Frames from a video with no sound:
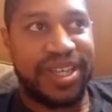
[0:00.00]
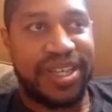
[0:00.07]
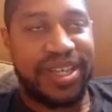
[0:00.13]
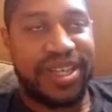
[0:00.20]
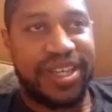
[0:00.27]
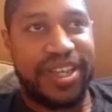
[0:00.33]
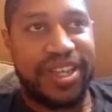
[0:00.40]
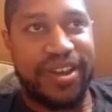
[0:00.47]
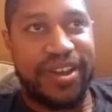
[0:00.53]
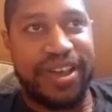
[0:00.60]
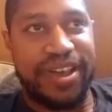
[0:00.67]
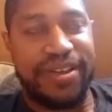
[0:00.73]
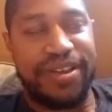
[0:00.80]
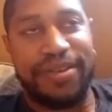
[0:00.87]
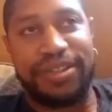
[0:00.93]

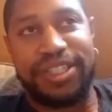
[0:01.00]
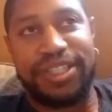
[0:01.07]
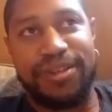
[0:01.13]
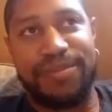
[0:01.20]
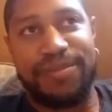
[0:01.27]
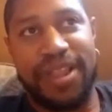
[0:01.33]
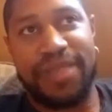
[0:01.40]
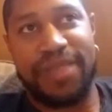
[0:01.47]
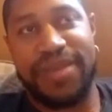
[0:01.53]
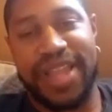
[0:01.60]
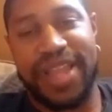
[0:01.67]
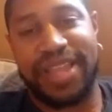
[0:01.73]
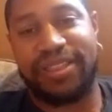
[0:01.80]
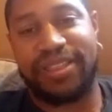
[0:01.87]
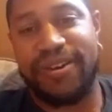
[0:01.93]
it'd still probably be
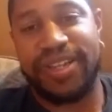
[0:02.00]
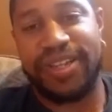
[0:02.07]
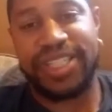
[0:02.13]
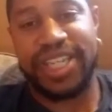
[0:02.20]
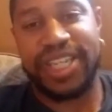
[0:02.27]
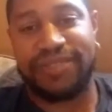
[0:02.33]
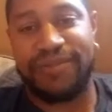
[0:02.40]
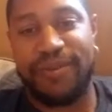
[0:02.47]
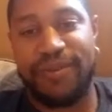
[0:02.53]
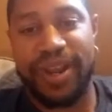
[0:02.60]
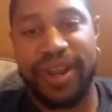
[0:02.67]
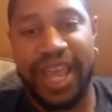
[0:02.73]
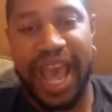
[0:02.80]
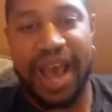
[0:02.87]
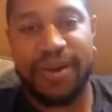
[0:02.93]
like 36,
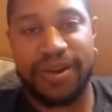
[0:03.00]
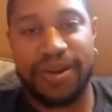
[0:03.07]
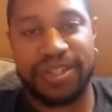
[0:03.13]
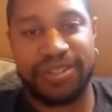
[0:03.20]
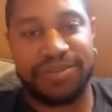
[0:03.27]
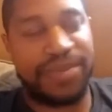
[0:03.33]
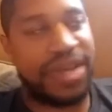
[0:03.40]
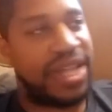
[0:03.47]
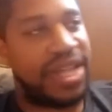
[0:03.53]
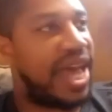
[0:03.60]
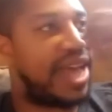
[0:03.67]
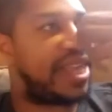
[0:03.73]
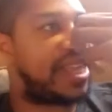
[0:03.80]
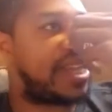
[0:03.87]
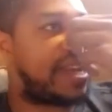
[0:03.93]
40 hours, but
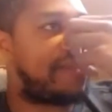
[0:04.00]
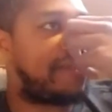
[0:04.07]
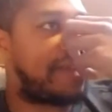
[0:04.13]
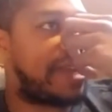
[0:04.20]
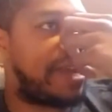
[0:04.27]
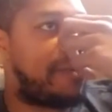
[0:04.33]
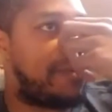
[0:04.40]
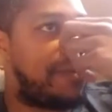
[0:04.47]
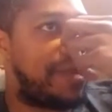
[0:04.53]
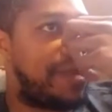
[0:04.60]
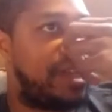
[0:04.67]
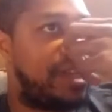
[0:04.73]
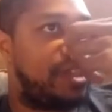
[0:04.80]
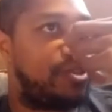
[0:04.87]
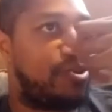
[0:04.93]
like the difference, it would be
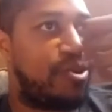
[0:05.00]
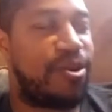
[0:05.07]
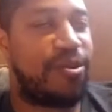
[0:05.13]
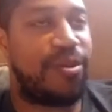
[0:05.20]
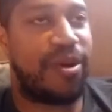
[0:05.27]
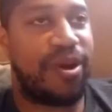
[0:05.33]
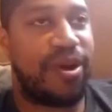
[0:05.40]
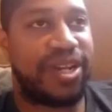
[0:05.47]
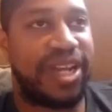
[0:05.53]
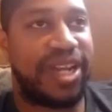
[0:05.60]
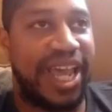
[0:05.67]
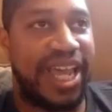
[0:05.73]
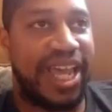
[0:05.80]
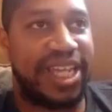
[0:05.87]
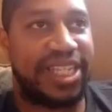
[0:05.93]
shorter work
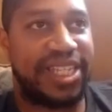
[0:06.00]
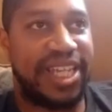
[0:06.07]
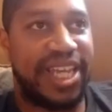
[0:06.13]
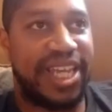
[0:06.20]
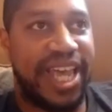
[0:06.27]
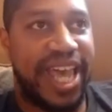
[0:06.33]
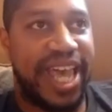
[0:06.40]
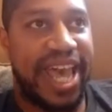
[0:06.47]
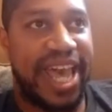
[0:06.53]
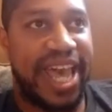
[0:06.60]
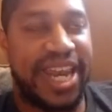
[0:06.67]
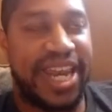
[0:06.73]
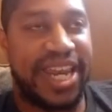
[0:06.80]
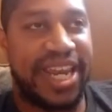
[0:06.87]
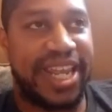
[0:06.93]
days
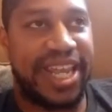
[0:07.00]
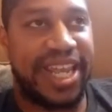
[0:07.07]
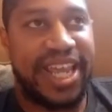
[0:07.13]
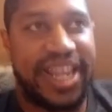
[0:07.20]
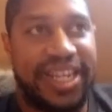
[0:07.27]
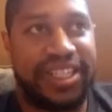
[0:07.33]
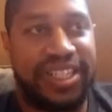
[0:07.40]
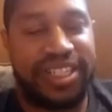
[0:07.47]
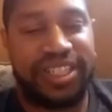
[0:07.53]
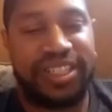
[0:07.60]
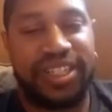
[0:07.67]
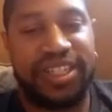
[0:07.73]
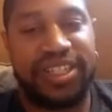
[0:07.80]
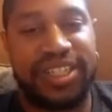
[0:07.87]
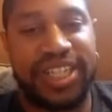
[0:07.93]
and
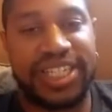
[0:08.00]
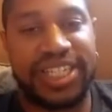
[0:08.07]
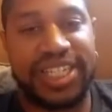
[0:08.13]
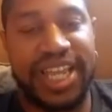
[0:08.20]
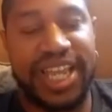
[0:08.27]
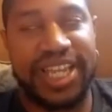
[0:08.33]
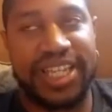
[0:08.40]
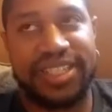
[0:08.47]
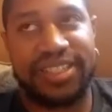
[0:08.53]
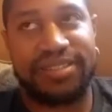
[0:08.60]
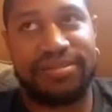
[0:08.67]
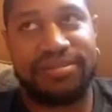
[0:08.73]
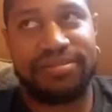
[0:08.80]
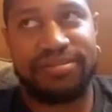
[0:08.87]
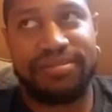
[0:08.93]
6 days.
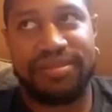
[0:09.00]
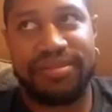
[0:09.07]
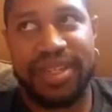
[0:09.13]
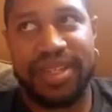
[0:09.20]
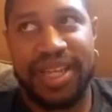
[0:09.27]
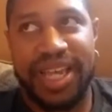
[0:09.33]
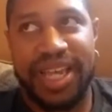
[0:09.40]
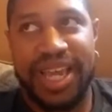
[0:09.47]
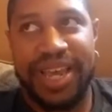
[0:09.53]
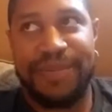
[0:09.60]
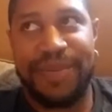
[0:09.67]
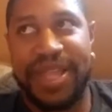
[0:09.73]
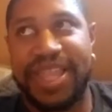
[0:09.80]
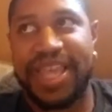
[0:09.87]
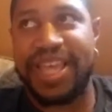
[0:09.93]

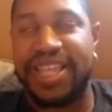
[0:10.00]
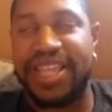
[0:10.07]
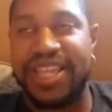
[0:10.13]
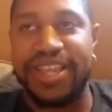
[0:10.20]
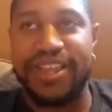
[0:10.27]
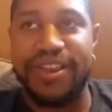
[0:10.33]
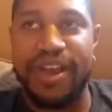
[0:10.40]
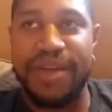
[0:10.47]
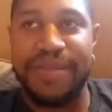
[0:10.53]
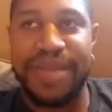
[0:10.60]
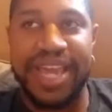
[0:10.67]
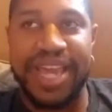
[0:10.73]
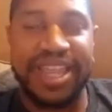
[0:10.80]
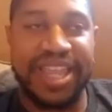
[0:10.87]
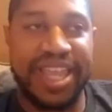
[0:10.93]
But you know what I
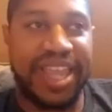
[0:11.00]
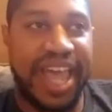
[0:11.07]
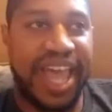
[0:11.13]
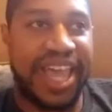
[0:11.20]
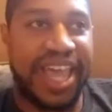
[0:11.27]
mean? And then like